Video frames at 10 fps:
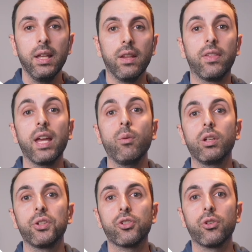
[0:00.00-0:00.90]
they
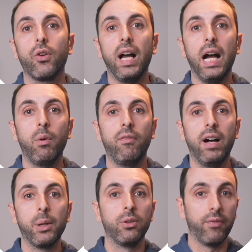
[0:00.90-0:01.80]
will ensure that our
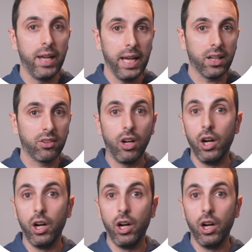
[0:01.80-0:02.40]
values of x